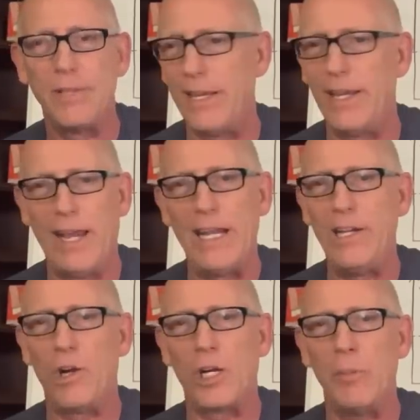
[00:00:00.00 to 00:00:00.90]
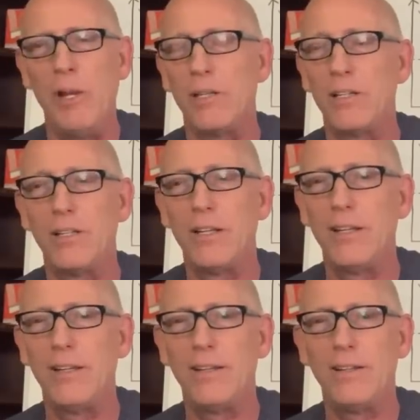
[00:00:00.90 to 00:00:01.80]
A- any argument?
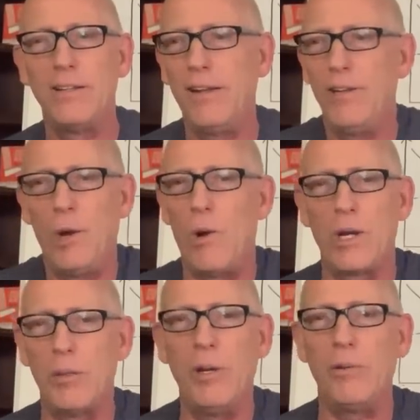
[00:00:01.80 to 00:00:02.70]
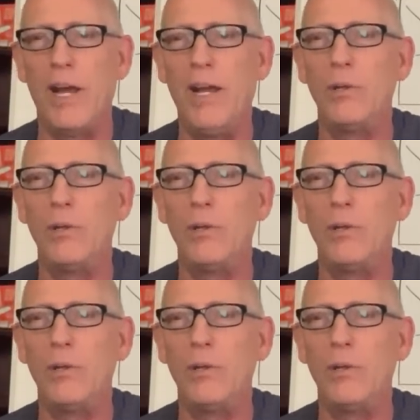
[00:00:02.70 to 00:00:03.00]
No argument, right?